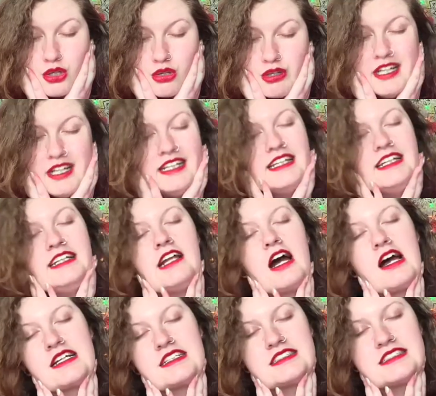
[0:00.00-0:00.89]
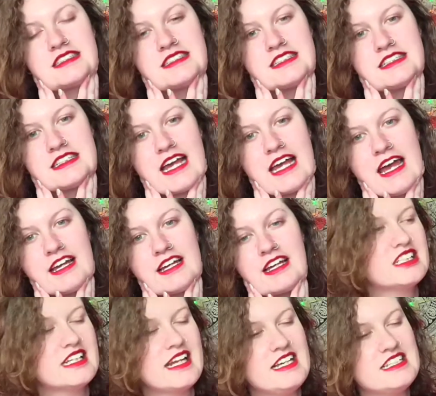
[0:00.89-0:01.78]
really nice today.
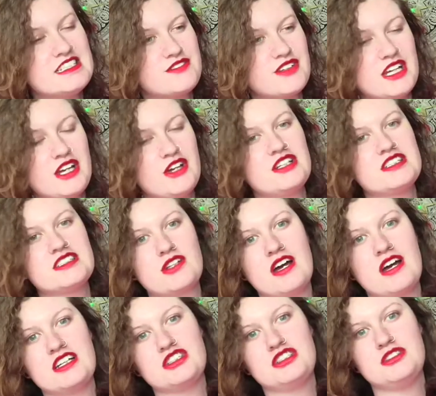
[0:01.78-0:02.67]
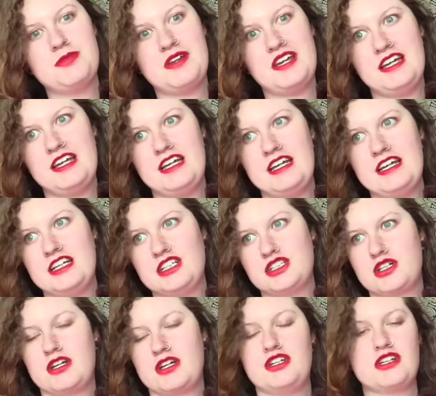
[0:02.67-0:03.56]
Today's video is going to be
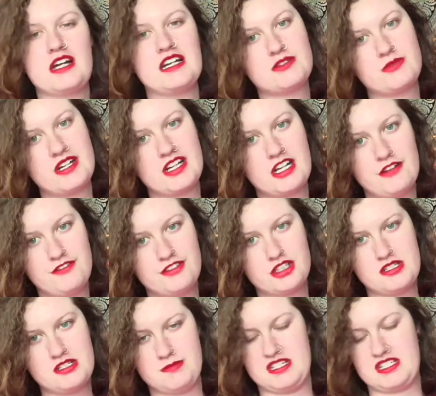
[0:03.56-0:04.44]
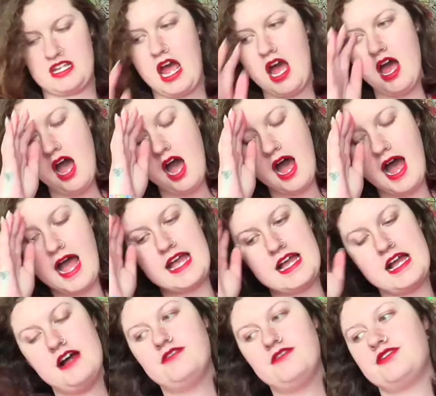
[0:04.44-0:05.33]
showing you guys what I got for Christmas. I
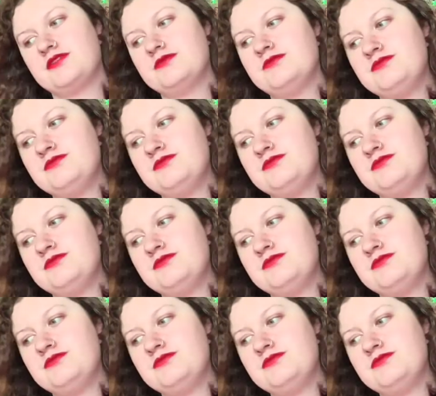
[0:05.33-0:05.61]
have